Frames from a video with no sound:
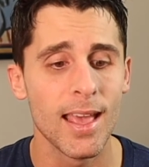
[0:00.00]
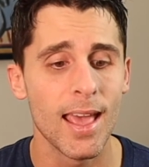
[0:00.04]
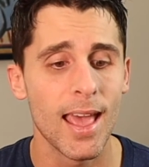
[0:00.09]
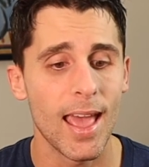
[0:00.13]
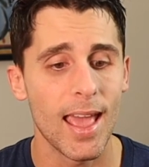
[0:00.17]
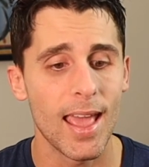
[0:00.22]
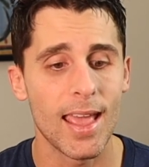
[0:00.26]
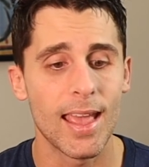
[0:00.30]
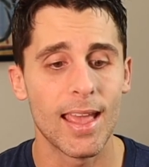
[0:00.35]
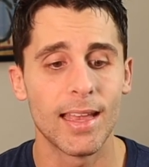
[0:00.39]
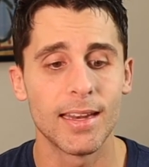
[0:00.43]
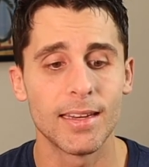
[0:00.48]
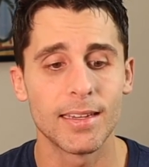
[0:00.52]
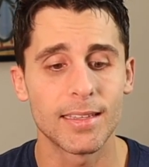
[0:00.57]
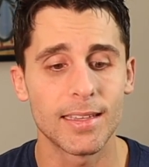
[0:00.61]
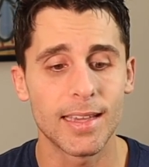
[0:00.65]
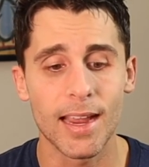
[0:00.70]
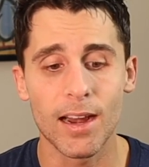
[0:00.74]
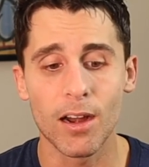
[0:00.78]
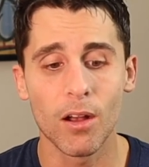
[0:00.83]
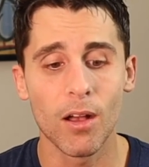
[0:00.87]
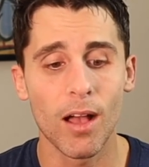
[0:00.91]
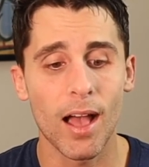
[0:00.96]
And
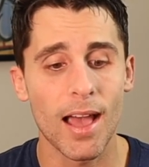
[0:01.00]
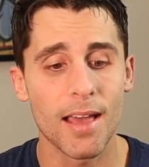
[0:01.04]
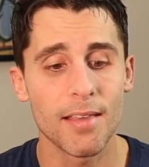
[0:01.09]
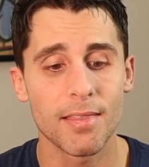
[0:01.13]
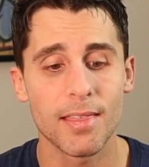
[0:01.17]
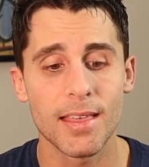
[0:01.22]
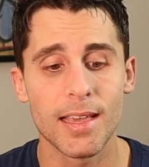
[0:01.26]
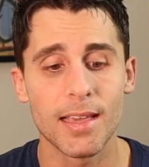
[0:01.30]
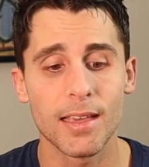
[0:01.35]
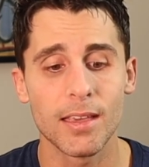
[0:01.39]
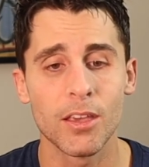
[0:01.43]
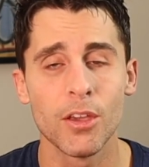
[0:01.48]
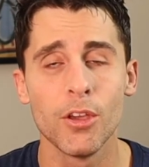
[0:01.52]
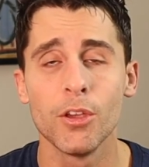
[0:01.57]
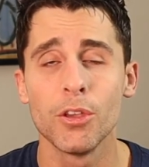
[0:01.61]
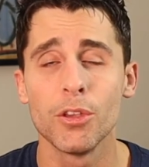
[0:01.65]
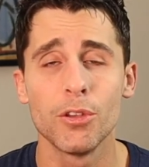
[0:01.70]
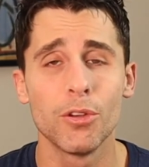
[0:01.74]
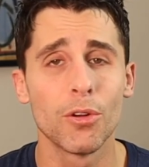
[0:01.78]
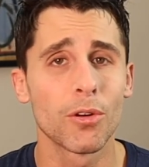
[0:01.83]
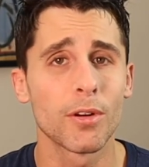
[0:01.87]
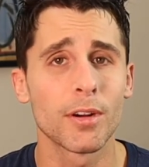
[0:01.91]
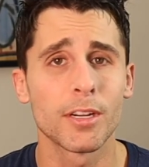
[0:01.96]
Carol, I think
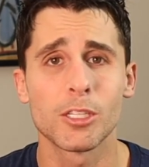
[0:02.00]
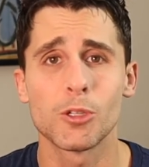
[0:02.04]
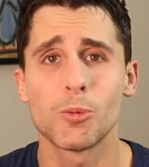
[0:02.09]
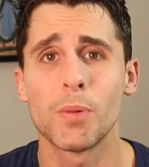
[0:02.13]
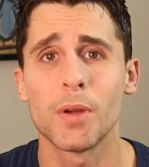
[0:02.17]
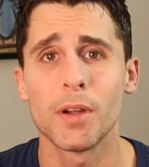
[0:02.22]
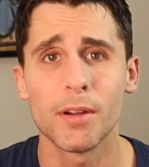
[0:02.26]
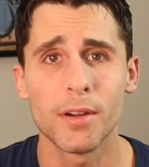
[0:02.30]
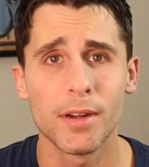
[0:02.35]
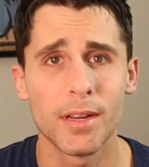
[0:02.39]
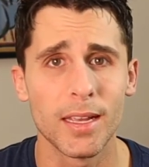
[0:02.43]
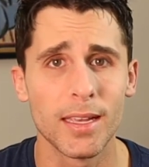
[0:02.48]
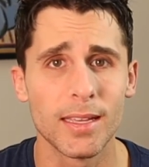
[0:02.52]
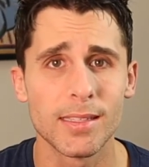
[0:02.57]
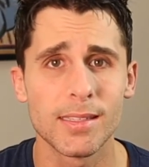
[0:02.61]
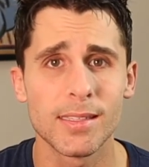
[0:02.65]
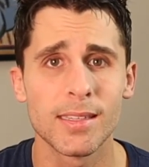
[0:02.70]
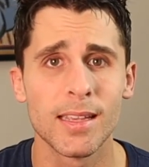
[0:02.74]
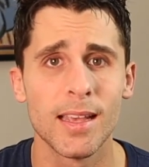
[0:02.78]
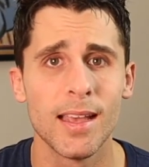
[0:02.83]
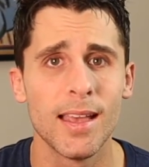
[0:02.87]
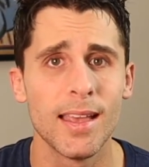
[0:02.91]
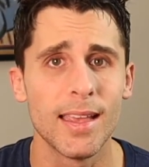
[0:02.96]
your
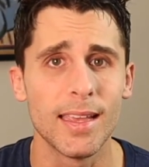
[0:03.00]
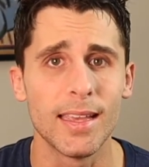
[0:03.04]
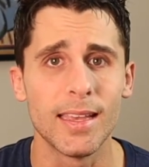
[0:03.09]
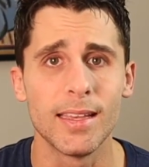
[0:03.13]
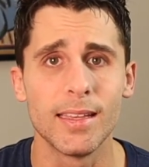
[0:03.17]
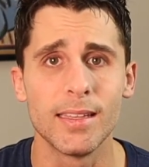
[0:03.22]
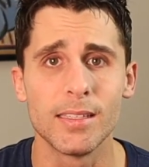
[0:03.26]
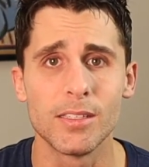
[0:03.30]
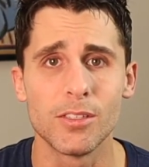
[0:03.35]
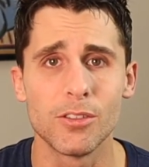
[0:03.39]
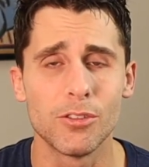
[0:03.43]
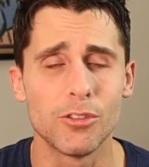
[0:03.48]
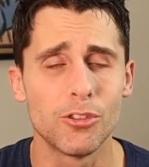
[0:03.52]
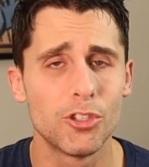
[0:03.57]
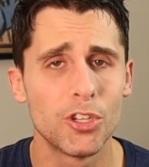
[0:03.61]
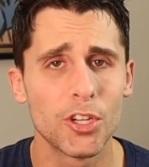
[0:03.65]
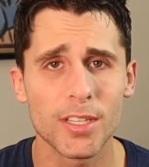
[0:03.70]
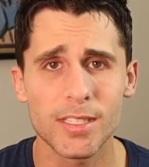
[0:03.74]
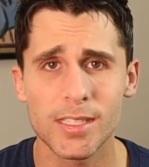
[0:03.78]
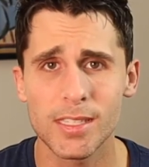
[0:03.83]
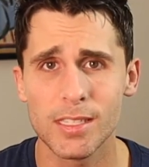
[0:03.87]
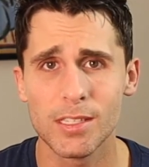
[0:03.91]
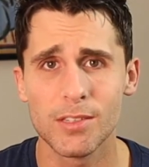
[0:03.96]
experience is
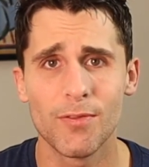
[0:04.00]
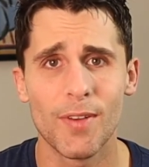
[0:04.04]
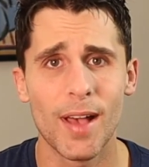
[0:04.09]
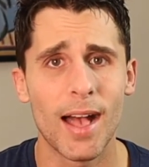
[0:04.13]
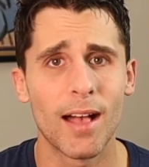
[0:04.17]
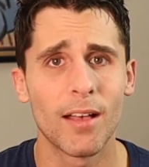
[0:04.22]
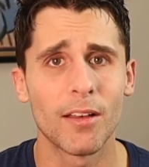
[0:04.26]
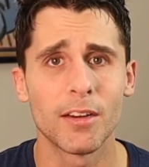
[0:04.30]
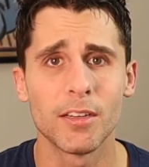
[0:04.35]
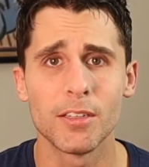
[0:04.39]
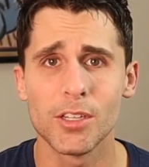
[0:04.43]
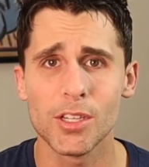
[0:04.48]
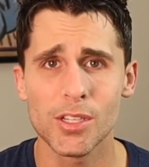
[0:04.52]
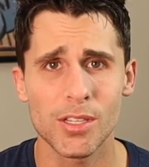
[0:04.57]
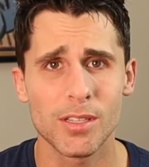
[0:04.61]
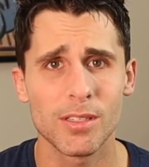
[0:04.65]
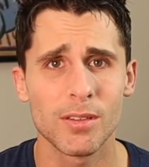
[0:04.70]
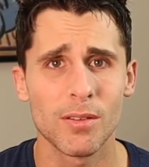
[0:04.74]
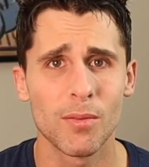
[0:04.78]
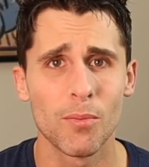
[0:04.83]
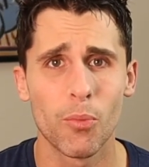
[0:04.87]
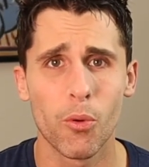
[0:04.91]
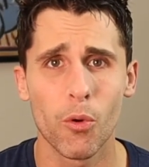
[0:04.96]
just as valid and just
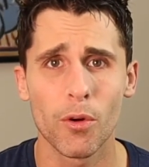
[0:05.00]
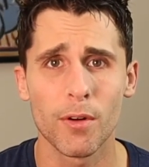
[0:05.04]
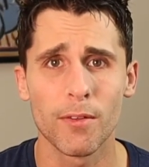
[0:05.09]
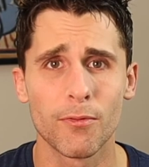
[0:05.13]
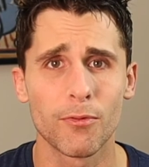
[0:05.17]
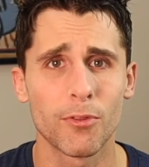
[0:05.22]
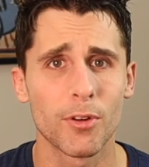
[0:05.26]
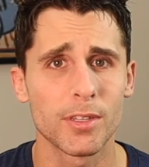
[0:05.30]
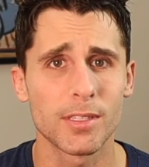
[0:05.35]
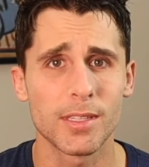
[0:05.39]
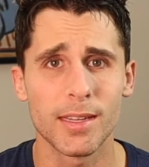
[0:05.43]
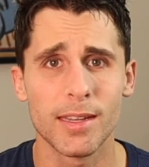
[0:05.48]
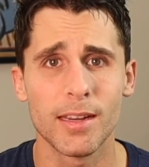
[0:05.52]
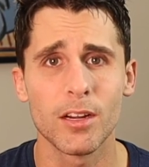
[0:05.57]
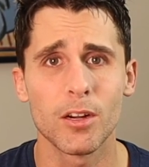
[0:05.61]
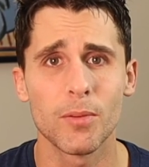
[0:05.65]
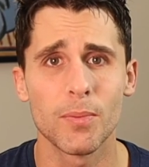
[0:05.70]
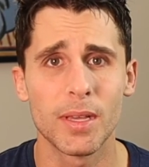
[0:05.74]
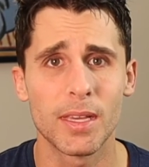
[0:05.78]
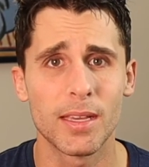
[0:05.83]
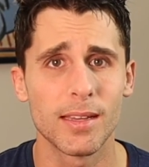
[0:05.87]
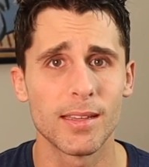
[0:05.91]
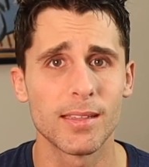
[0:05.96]
as important us to hear,
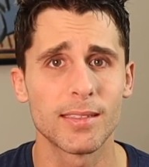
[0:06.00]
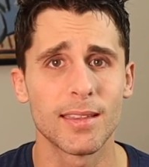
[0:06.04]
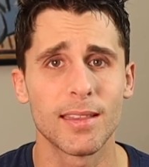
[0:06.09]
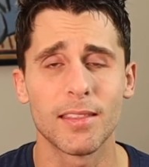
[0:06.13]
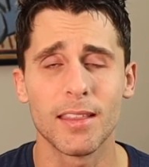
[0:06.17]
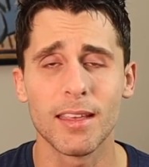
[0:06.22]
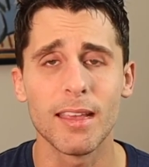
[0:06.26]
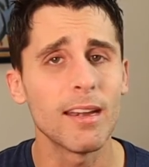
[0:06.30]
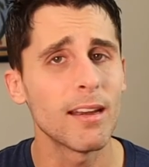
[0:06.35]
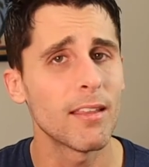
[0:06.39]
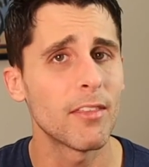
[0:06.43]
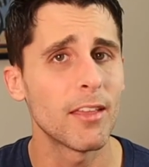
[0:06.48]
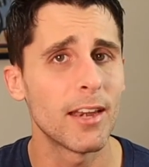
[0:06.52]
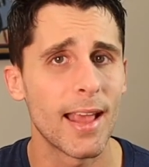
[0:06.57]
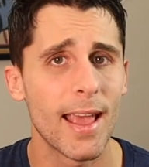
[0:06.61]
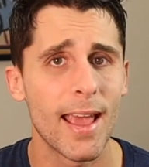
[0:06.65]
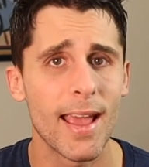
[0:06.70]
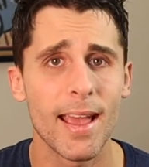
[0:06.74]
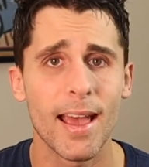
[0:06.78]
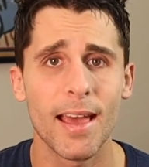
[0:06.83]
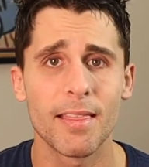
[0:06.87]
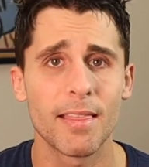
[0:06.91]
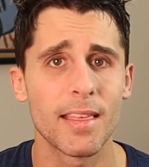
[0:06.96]
because at the end of the
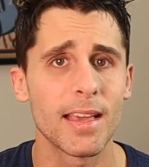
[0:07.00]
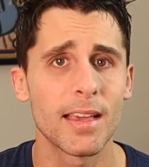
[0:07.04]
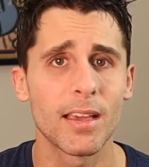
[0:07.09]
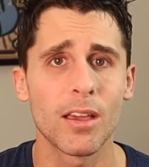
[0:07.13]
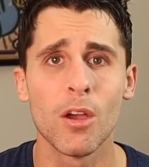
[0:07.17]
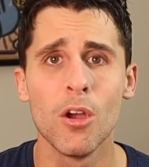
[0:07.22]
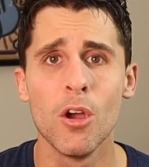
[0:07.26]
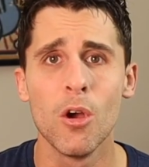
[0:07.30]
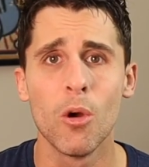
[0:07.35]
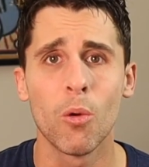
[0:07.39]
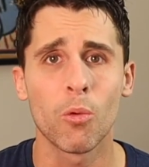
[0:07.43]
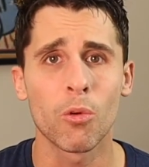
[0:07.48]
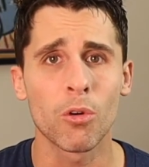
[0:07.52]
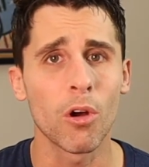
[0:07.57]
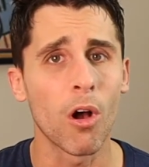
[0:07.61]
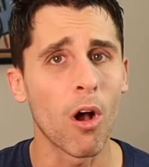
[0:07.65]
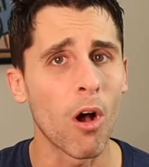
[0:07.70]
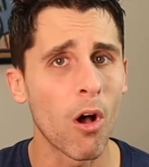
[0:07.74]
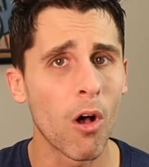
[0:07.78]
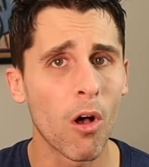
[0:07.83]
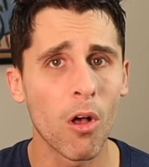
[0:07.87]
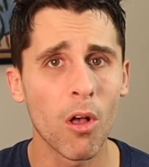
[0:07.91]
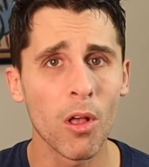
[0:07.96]
day, I think we're
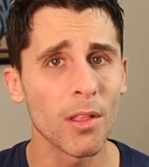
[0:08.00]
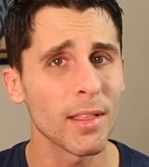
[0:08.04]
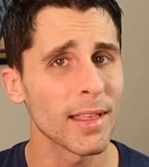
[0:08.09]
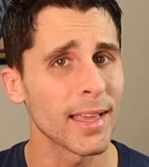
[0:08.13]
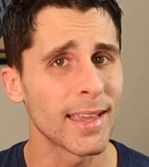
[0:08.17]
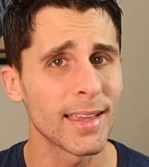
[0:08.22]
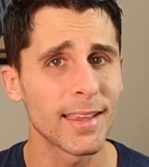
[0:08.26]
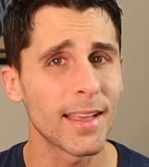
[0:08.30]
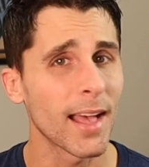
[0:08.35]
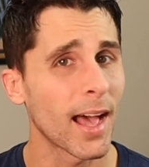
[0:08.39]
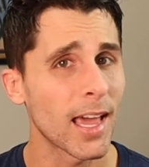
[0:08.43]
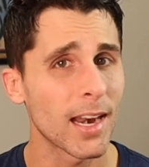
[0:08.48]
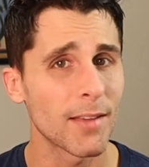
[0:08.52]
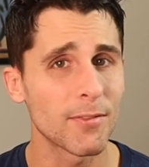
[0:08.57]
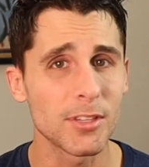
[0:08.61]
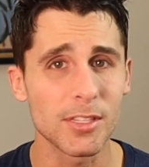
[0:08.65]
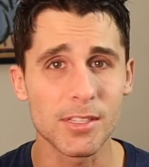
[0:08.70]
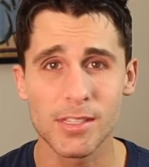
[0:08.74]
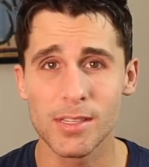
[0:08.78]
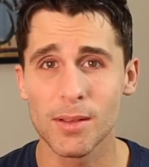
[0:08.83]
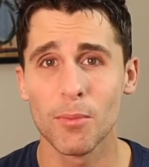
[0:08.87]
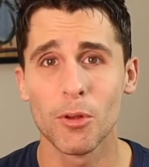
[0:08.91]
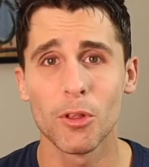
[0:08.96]
all in kind of a
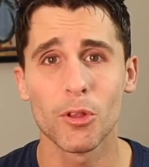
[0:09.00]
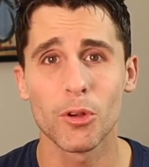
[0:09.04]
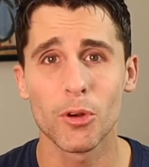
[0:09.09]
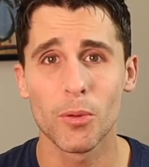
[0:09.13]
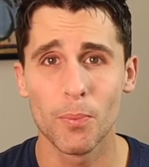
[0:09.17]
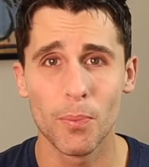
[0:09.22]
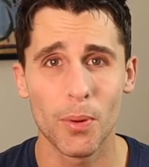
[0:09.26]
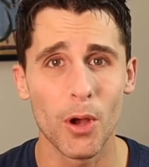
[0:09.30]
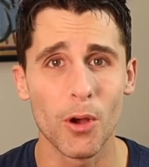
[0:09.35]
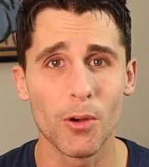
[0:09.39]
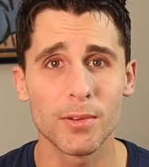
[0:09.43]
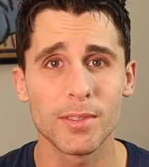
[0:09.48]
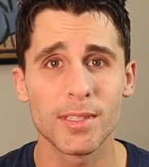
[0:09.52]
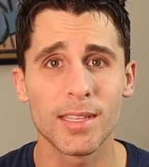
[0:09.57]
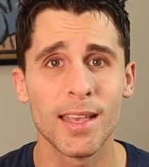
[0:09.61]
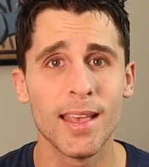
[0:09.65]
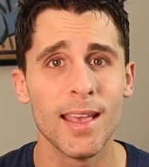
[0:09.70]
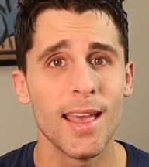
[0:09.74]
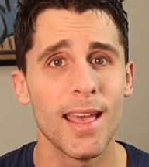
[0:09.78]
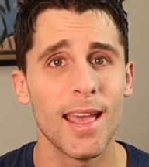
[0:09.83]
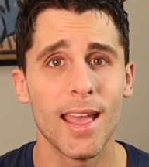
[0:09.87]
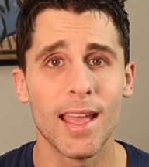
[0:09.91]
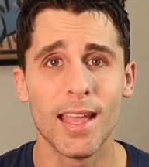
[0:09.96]
similar boat.
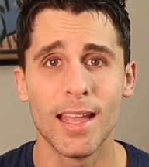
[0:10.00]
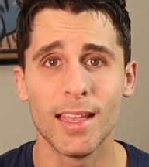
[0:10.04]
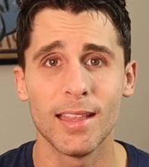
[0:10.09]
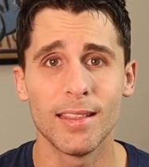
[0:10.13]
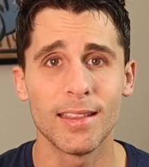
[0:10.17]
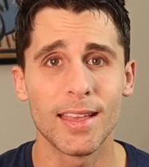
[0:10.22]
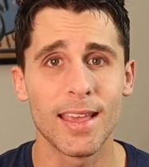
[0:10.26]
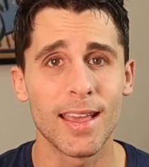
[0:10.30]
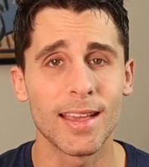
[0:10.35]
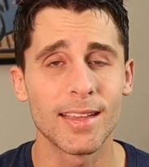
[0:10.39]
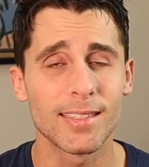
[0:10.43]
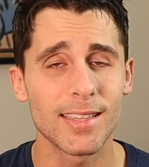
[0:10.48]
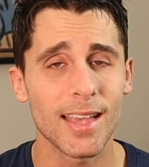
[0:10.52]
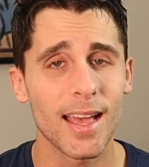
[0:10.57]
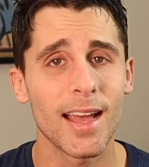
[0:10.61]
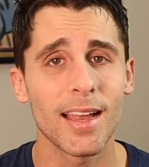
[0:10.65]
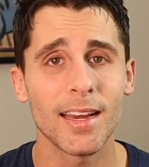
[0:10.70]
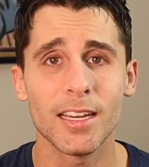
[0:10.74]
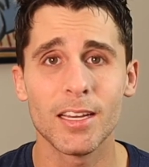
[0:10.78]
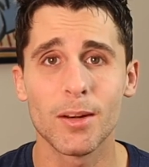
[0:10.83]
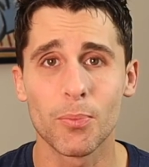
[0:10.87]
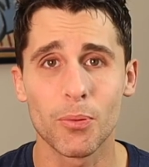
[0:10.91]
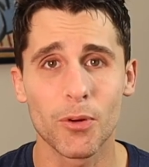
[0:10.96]
And the
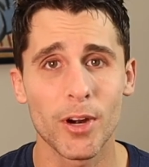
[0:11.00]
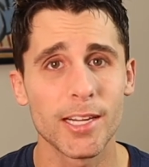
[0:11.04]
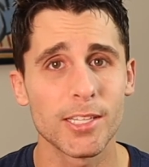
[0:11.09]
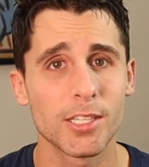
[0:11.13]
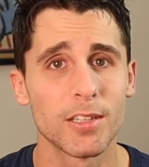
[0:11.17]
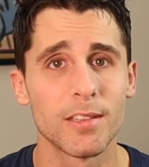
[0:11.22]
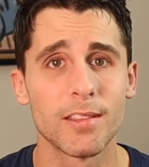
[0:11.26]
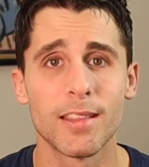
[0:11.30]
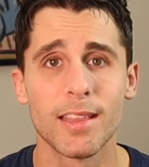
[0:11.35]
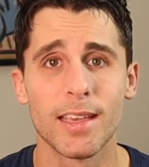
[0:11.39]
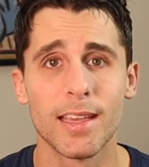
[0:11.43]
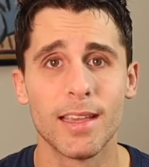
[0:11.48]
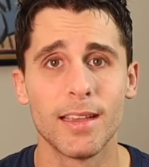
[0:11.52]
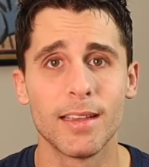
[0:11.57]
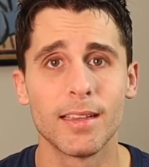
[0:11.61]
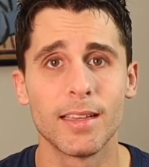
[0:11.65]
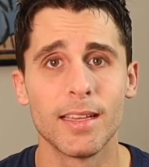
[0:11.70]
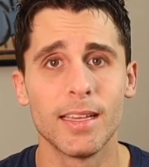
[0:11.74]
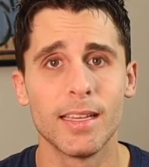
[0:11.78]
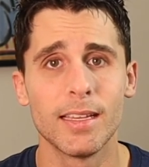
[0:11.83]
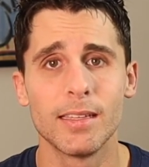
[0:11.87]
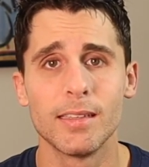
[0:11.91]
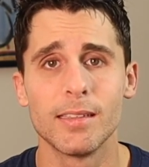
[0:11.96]
anxiety depression thing
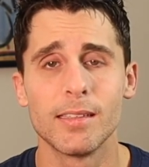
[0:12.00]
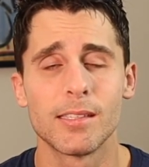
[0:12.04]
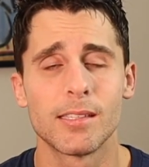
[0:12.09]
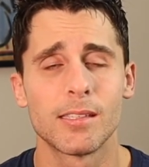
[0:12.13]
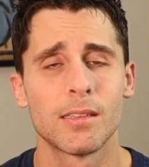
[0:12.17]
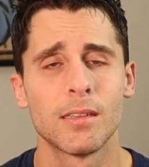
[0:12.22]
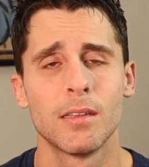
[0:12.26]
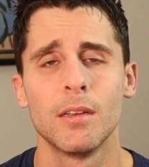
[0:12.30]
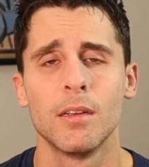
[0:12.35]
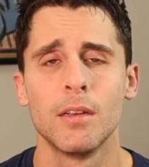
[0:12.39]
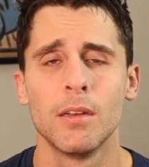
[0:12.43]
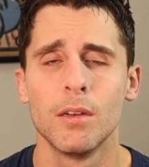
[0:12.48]
is,